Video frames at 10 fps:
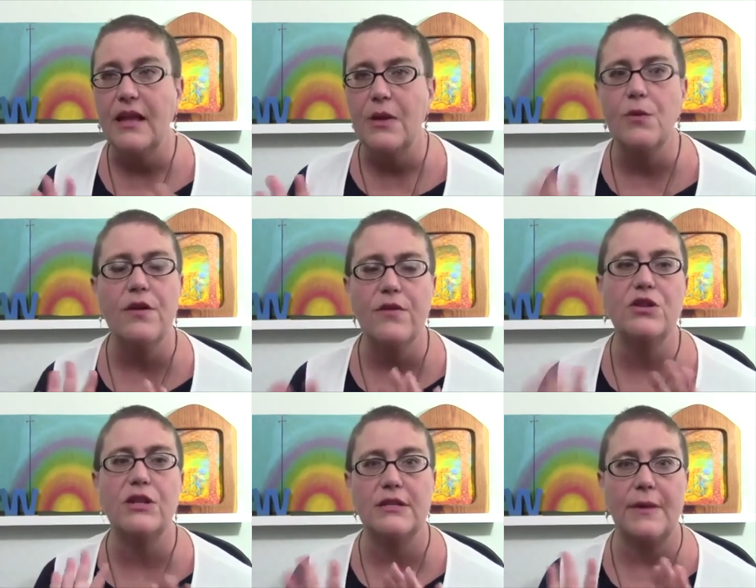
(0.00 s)
it will give you
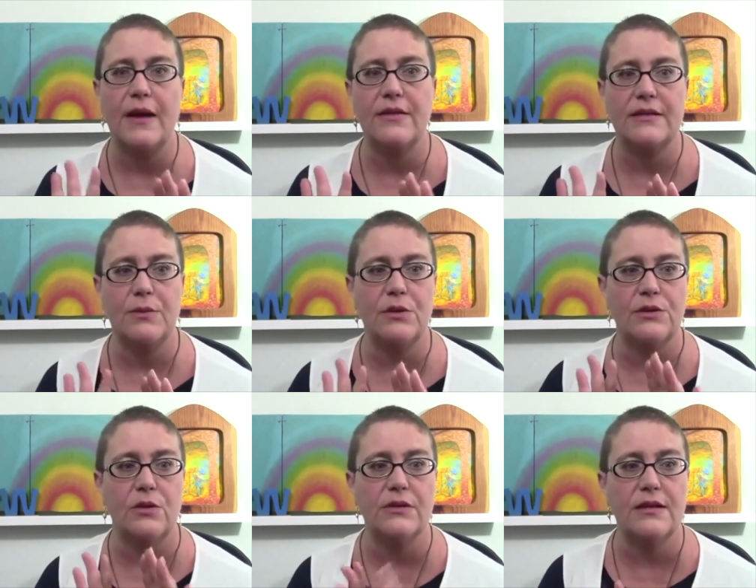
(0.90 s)
just about the same
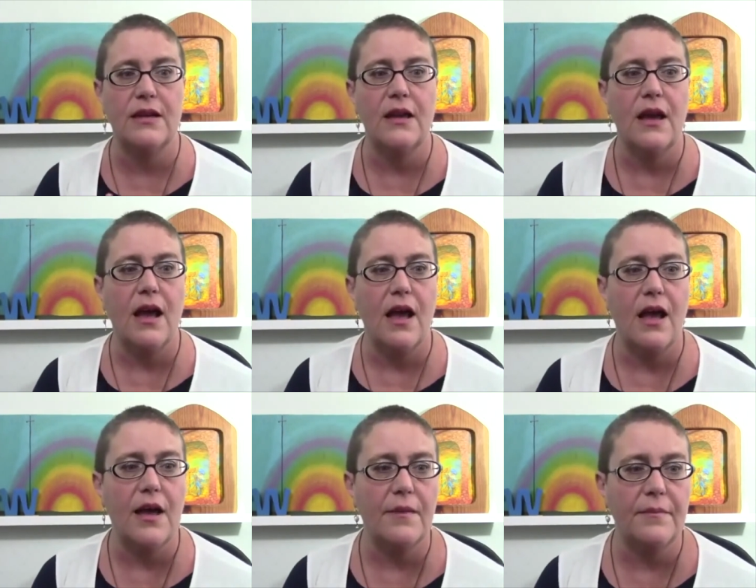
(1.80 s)
results.
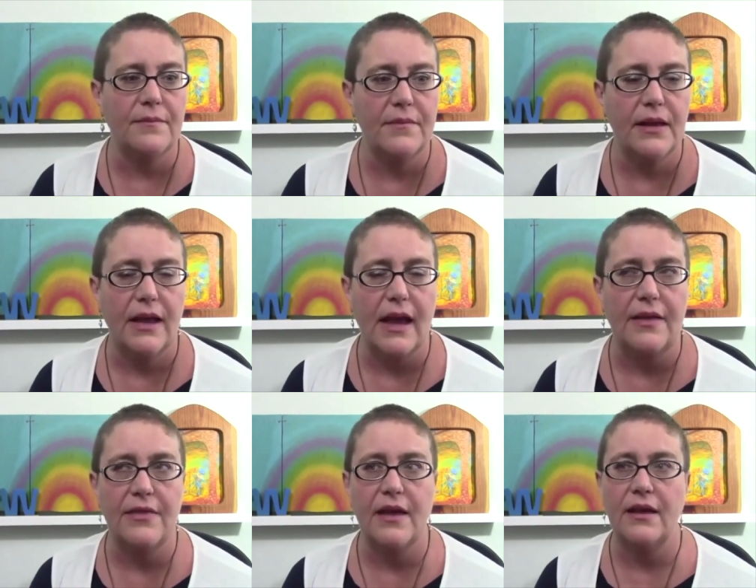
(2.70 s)
Um,
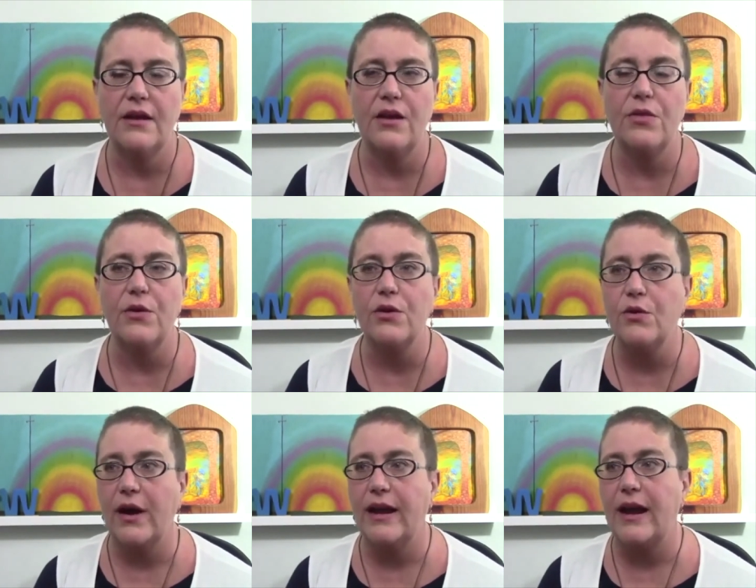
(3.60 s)
and then third
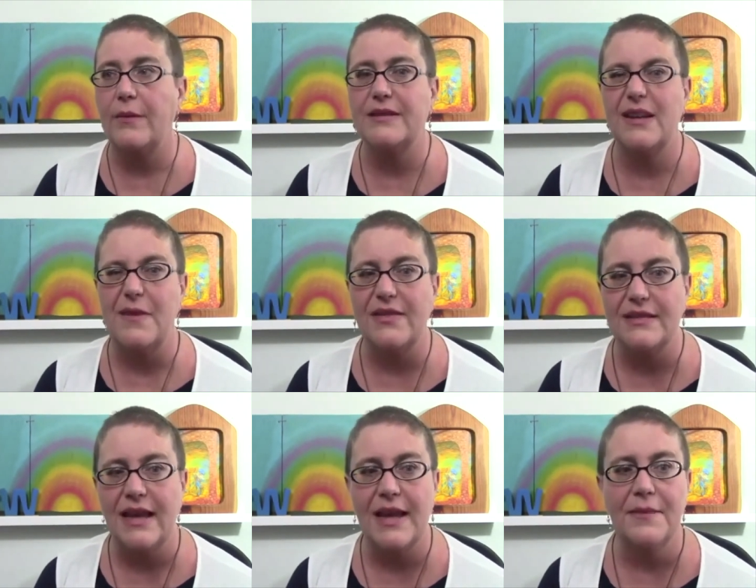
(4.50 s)
grade, I would say about the
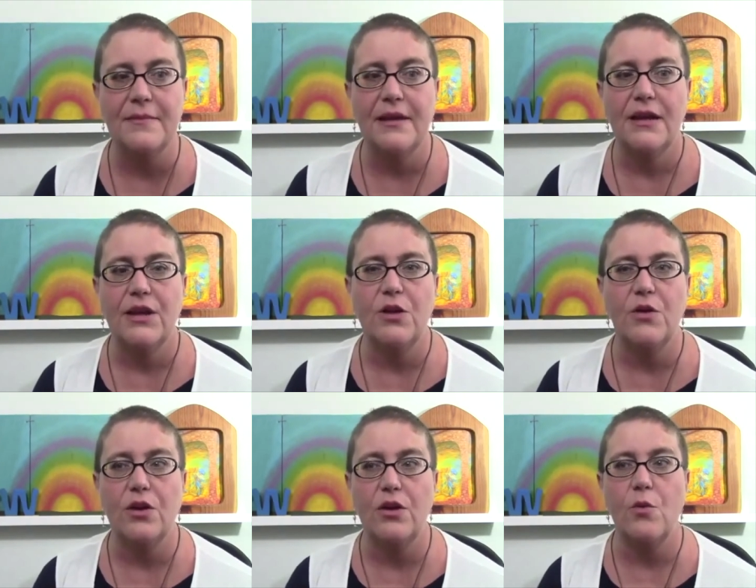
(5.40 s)
same.
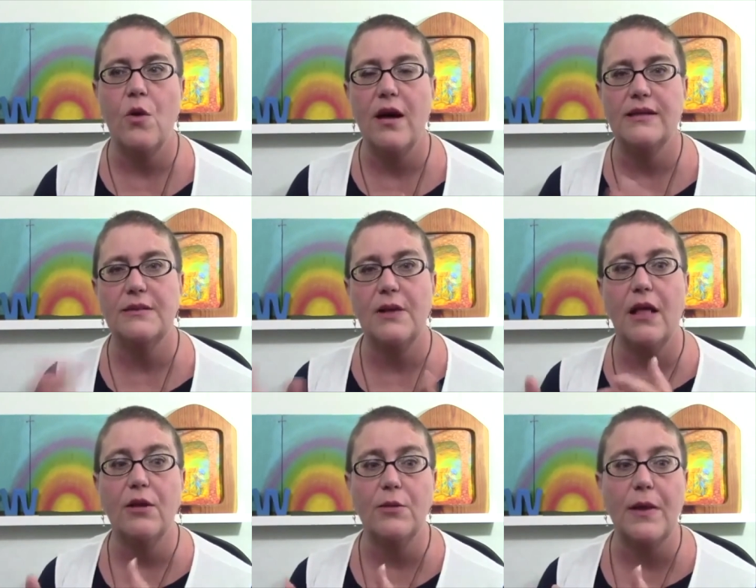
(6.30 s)
You're going to want some
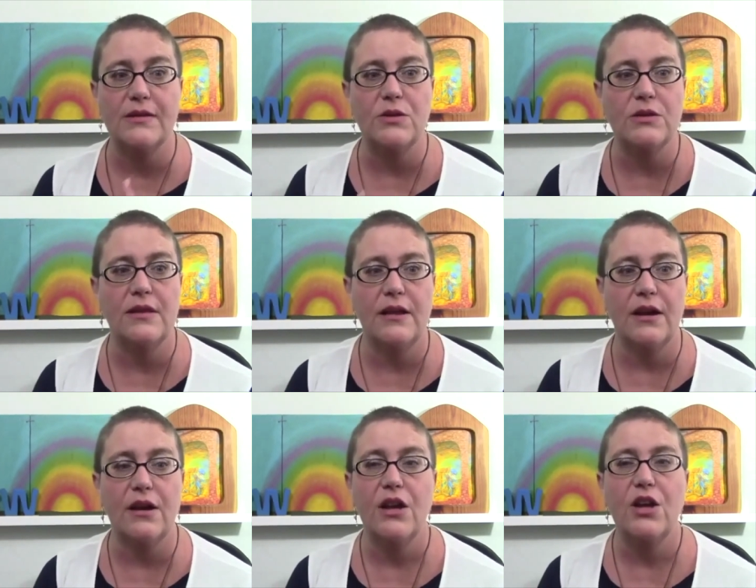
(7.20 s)
colored pencils in
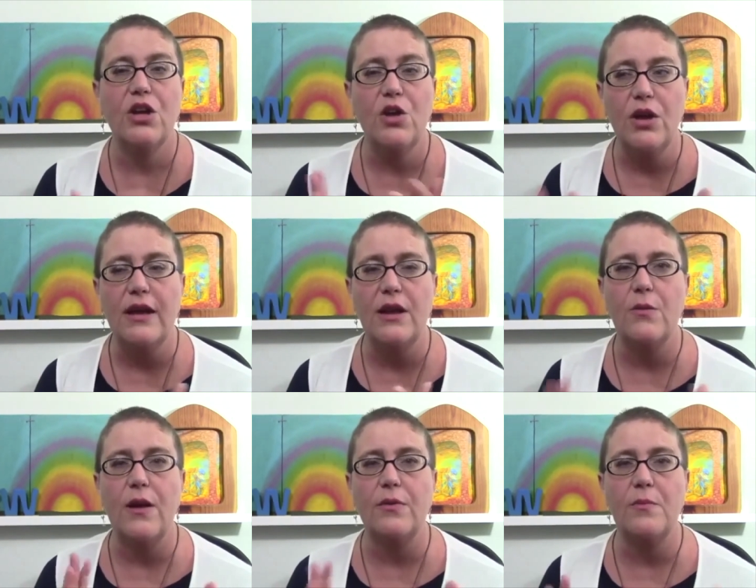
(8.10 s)
there. You can get
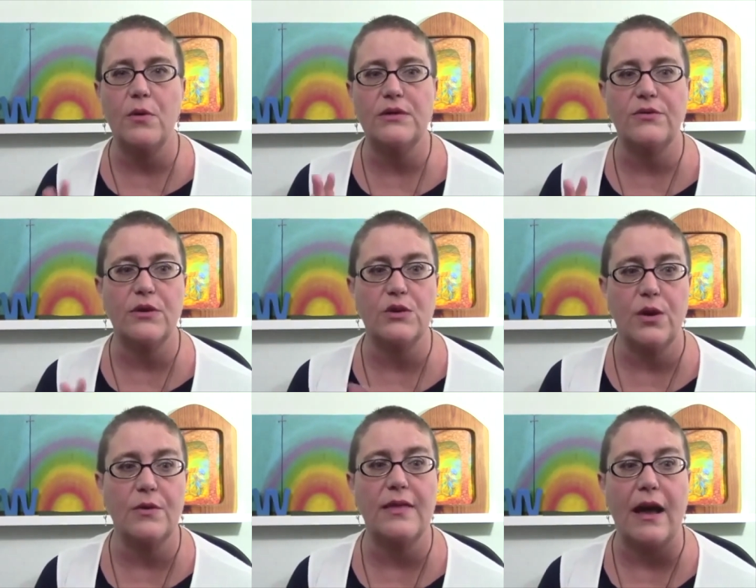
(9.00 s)
away with most of first
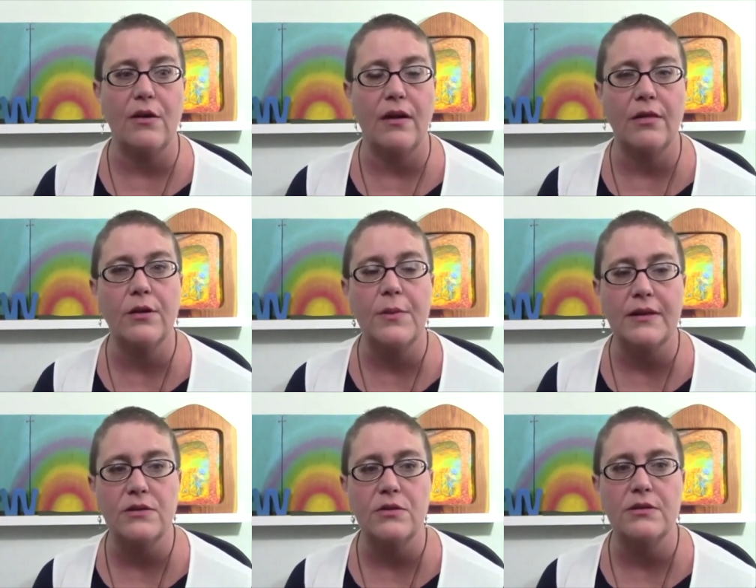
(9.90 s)
grade without colored
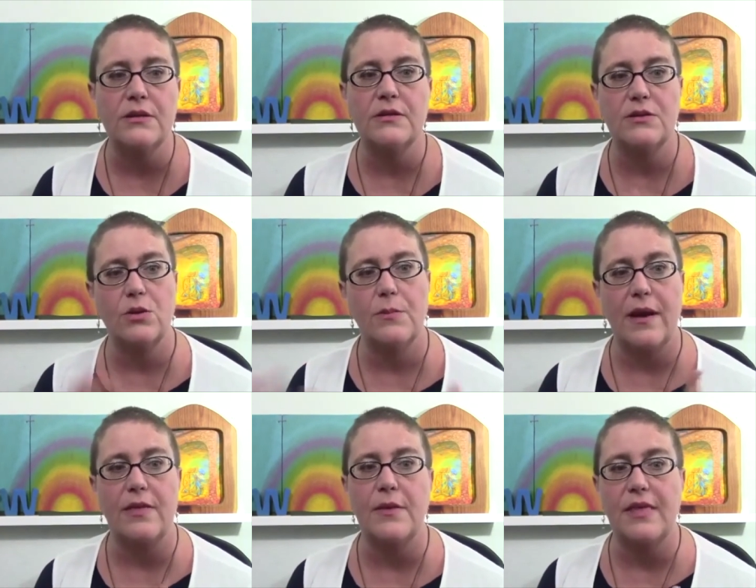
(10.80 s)
pencils and sort of
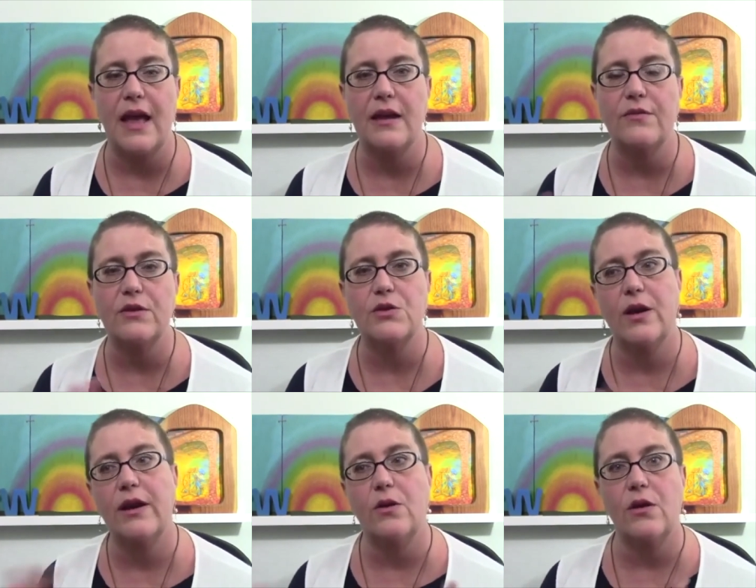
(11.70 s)
buy them at the end of first
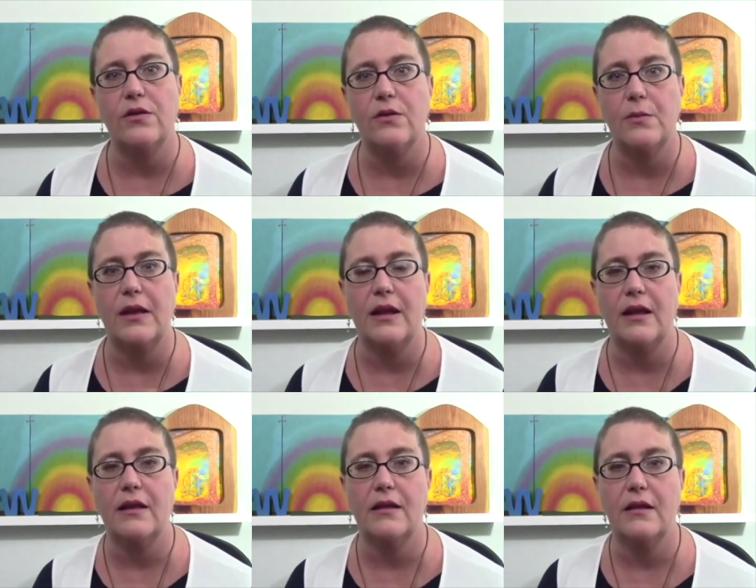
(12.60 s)
grade or at the
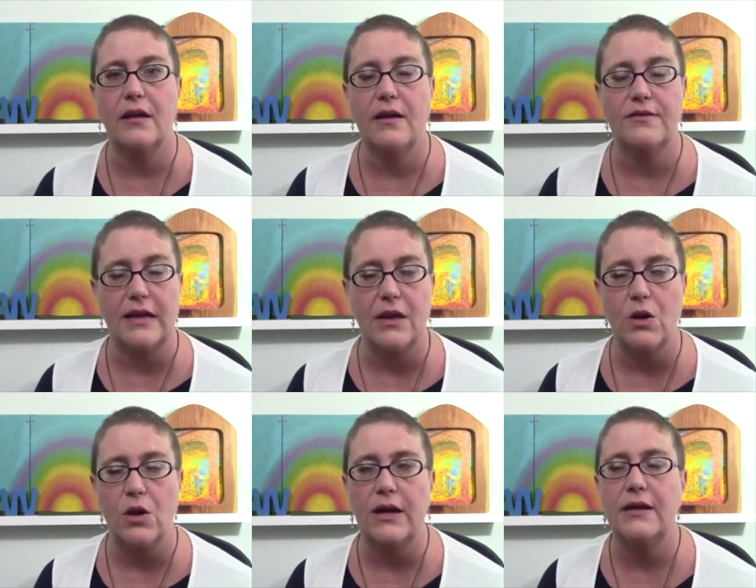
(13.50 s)
beginning of second
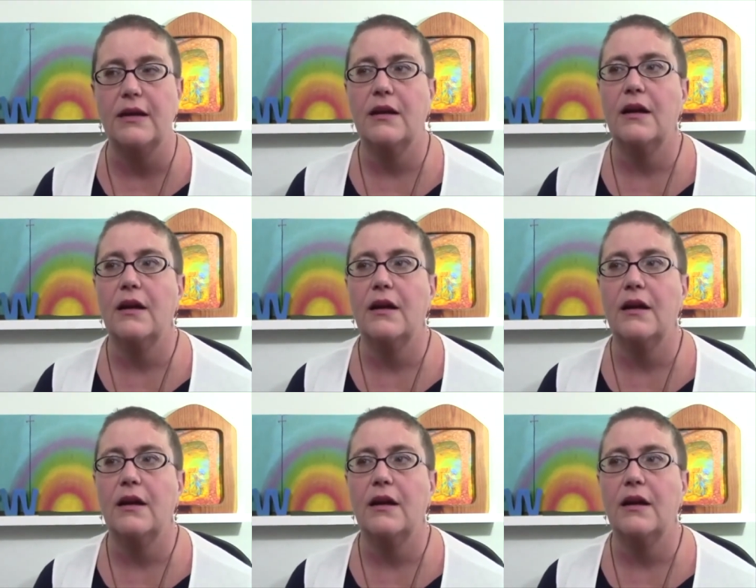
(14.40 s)
grade.